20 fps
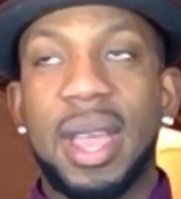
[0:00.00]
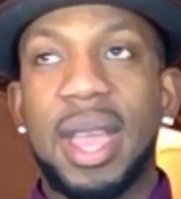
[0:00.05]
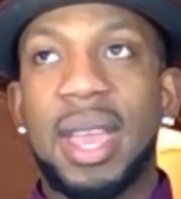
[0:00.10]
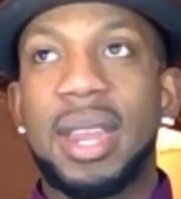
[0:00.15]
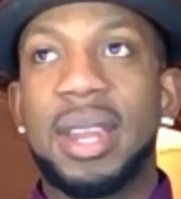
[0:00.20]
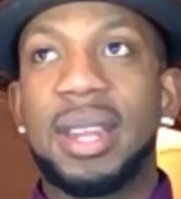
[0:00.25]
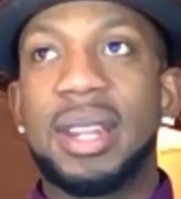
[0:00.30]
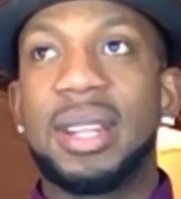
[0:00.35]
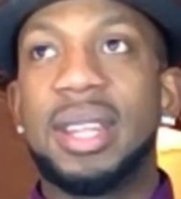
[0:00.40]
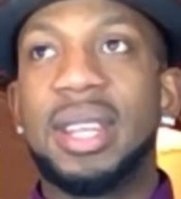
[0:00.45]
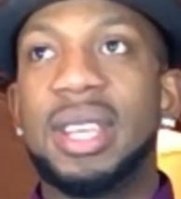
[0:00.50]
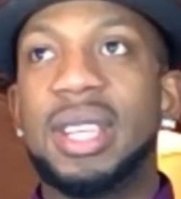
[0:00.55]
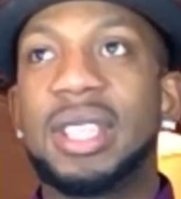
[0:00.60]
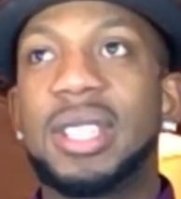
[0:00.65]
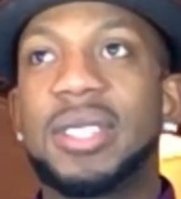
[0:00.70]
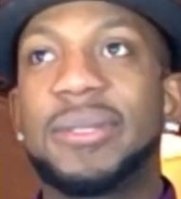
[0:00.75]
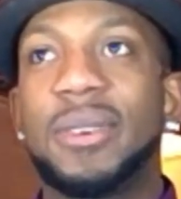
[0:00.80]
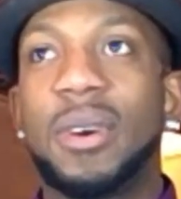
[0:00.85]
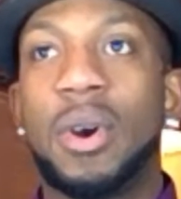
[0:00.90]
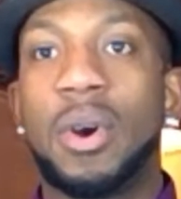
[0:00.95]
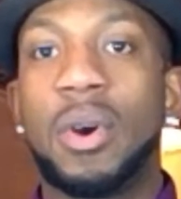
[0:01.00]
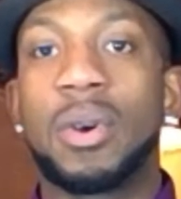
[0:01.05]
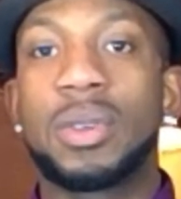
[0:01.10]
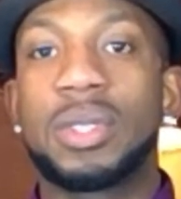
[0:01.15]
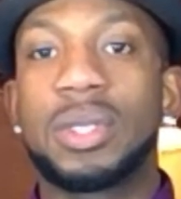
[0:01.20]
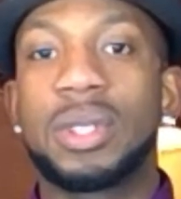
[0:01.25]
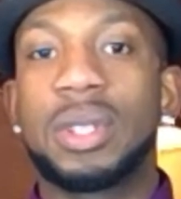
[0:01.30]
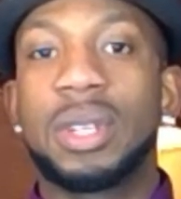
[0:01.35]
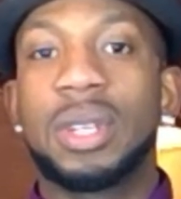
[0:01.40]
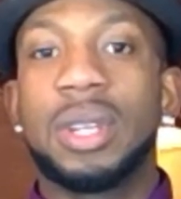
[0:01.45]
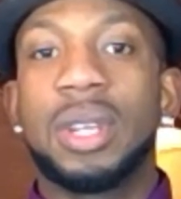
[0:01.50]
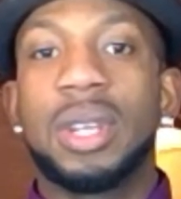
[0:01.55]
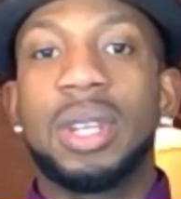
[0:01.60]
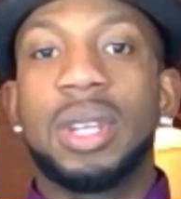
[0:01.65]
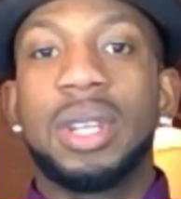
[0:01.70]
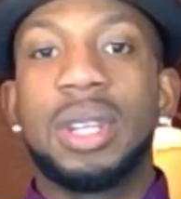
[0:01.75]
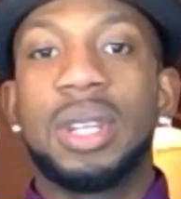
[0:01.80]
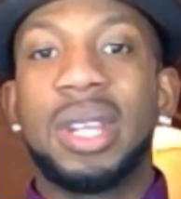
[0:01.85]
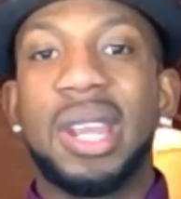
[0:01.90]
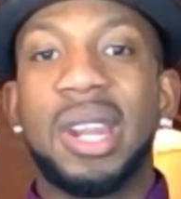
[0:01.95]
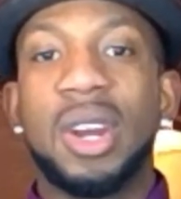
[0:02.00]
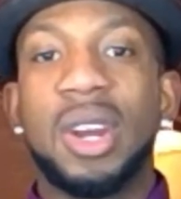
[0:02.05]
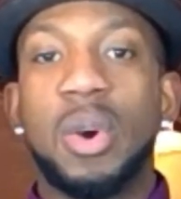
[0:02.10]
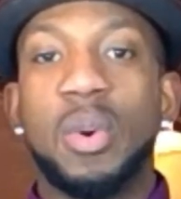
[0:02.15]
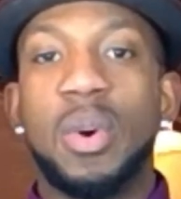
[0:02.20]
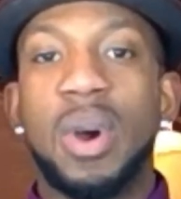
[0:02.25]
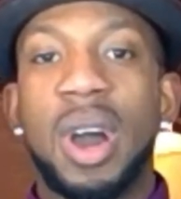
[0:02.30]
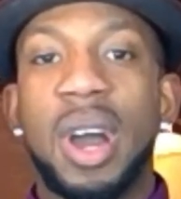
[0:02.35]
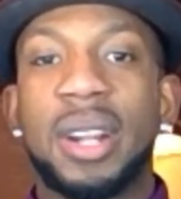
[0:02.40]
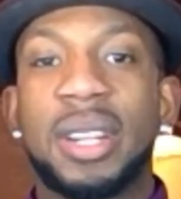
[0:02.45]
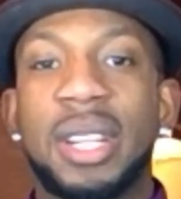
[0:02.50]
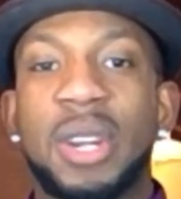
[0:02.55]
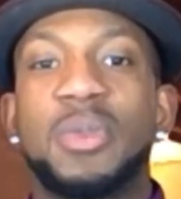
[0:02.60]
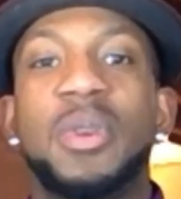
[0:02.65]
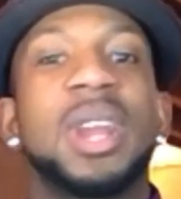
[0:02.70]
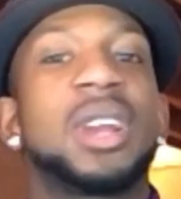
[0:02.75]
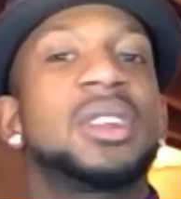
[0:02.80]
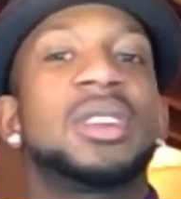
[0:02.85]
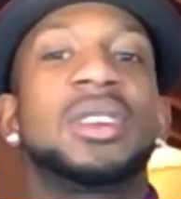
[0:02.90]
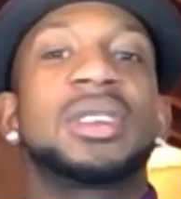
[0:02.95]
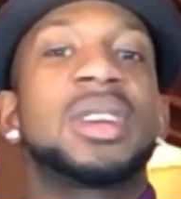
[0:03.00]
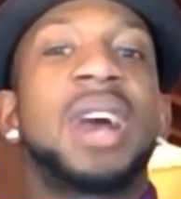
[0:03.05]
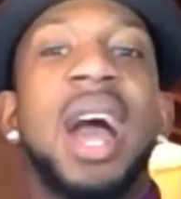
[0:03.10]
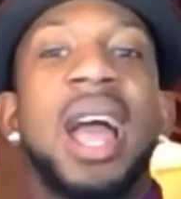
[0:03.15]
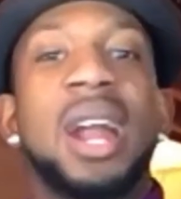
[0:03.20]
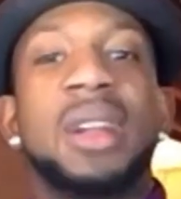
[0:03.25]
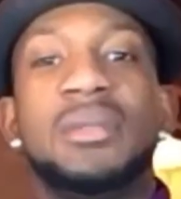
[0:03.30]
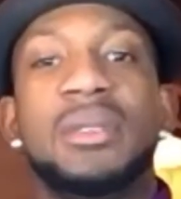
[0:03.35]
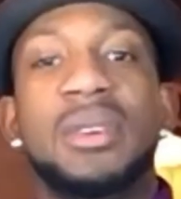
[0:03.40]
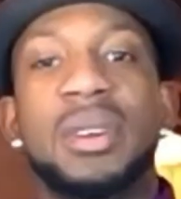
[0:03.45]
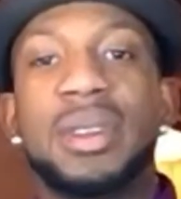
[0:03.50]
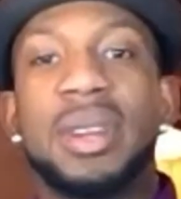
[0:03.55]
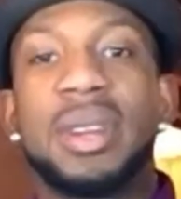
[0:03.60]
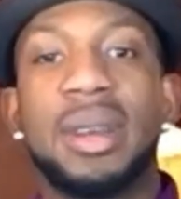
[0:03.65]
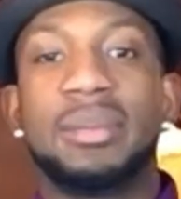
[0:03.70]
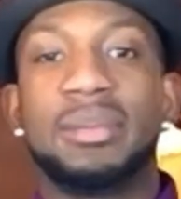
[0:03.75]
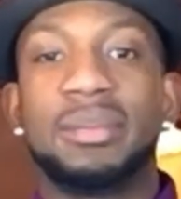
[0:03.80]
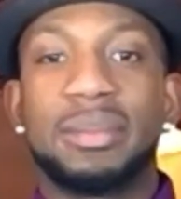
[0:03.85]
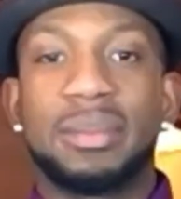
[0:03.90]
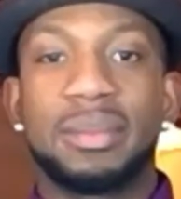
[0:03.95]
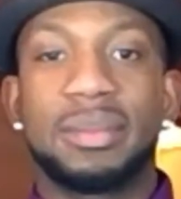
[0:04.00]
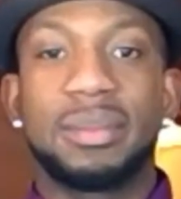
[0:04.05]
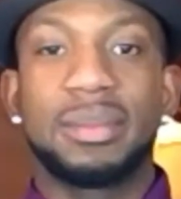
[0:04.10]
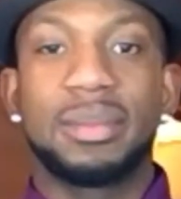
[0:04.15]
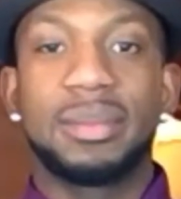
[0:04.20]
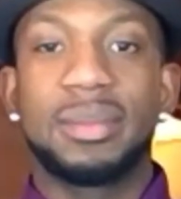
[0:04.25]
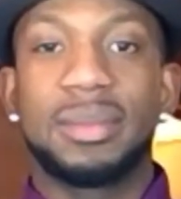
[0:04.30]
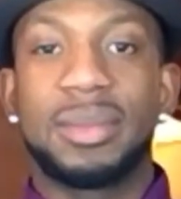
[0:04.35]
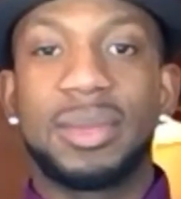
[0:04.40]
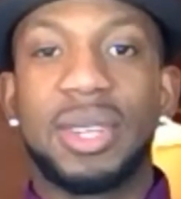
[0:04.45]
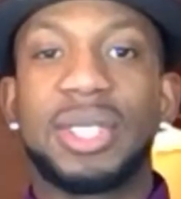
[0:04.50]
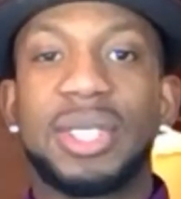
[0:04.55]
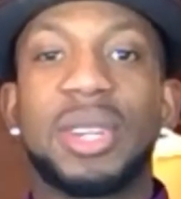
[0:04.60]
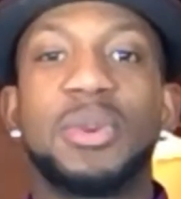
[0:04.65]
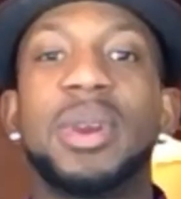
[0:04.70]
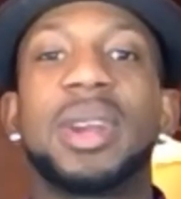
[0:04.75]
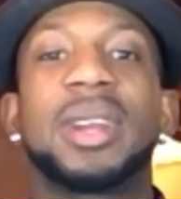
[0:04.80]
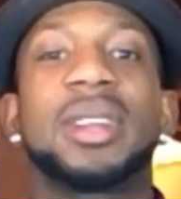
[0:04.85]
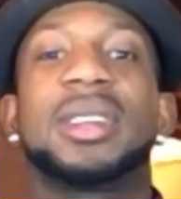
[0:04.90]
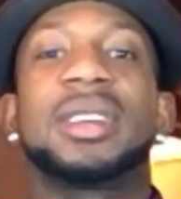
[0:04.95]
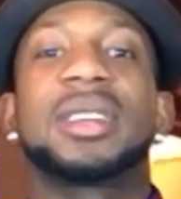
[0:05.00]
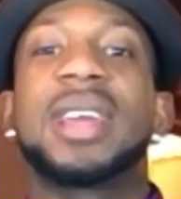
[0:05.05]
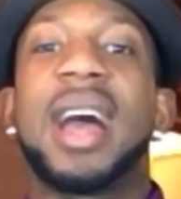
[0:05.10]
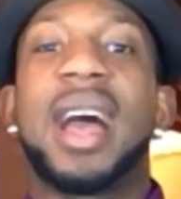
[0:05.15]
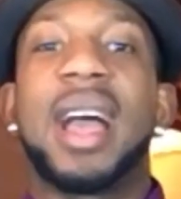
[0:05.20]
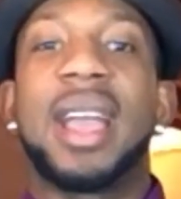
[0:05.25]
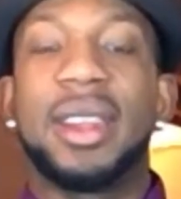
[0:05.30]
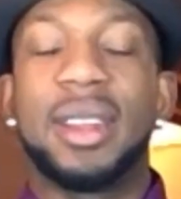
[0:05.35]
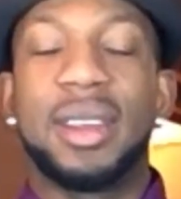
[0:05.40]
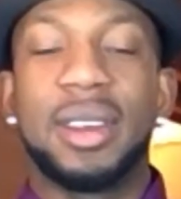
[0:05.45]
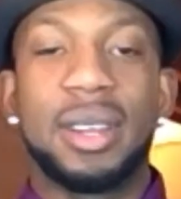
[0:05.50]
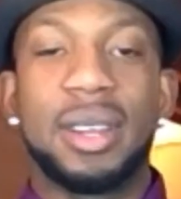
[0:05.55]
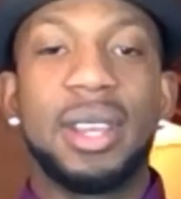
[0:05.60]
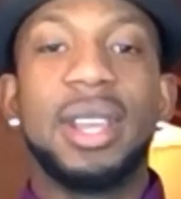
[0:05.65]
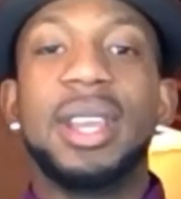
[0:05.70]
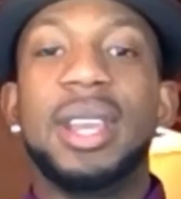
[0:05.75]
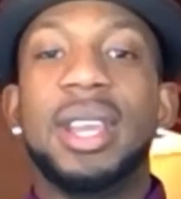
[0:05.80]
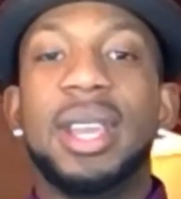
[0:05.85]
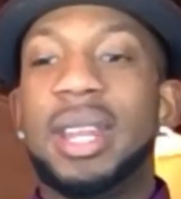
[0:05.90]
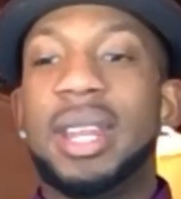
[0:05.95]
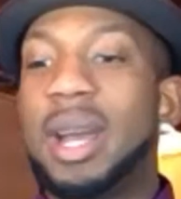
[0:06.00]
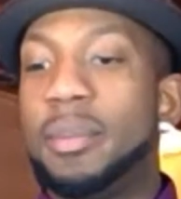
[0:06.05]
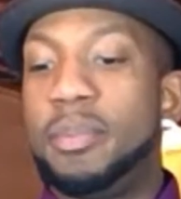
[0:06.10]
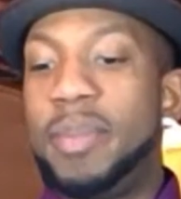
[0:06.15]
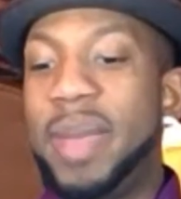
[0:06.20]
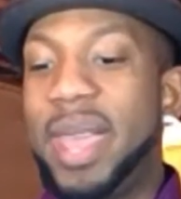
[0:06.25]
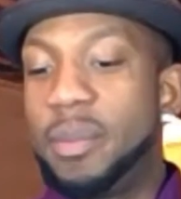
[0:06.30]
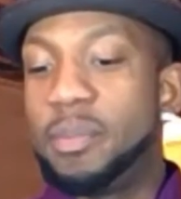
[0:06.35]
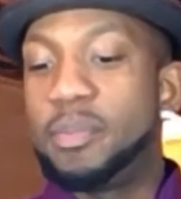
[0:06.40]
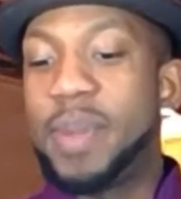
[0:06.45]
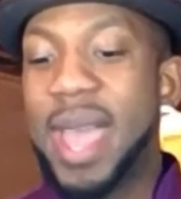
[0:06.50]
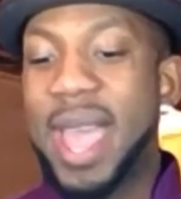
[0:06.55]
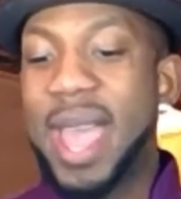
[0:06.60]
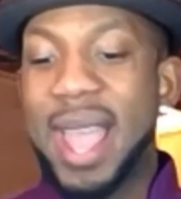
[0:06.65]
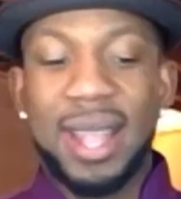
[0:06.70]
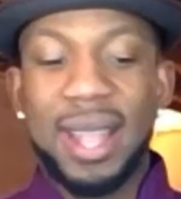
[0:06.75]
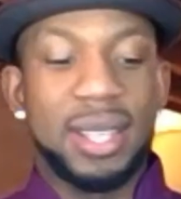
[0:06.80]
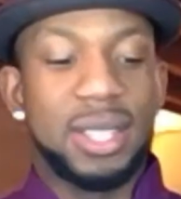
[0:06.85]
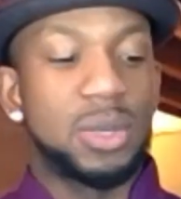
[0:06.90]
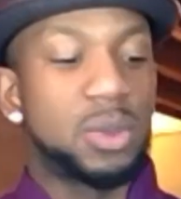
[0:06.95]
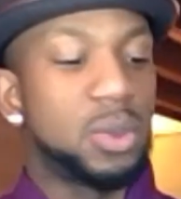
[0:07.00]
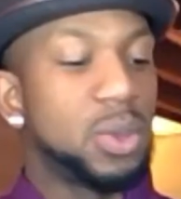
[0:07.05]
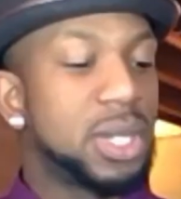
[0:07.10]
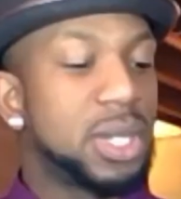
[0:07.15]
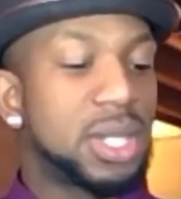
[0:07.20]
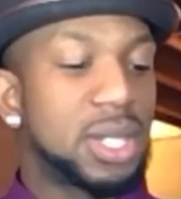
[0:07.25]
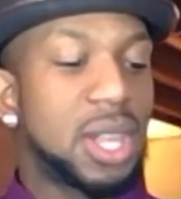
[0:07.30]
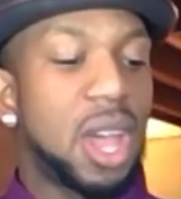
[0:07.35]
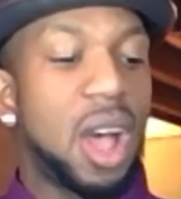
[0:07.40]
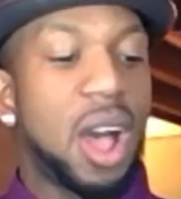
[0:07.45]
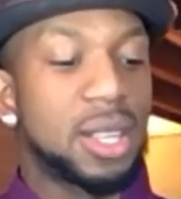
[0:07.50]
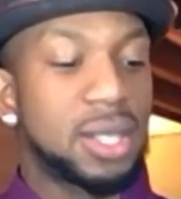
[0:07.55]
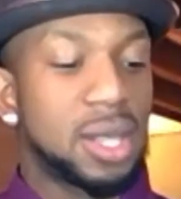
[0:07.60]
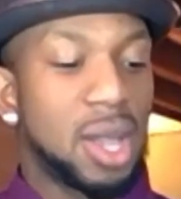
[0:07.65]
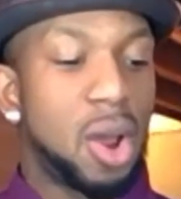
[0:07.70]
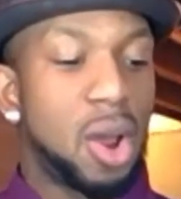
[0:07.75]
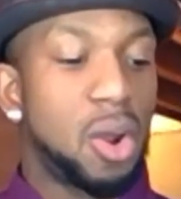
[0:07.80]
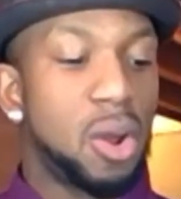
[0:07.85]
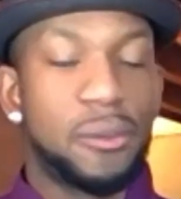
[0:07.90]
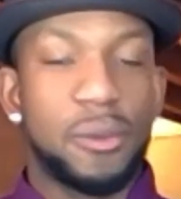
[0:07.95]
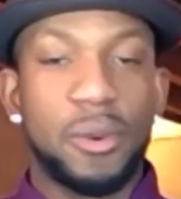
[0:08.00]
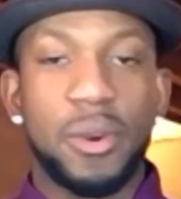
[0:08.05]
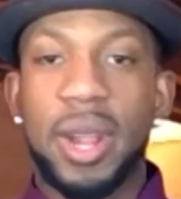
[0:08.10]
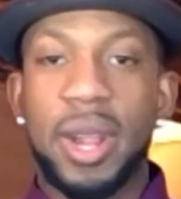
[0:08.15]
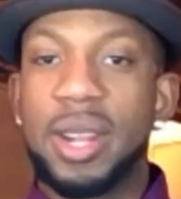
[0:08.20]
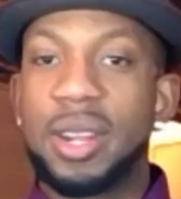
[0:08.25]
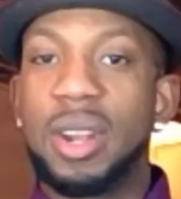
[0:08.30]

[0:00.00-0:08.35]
and these folks, they don't want a regular guy around them, just a regular guy, in a big pants with sauce all over it.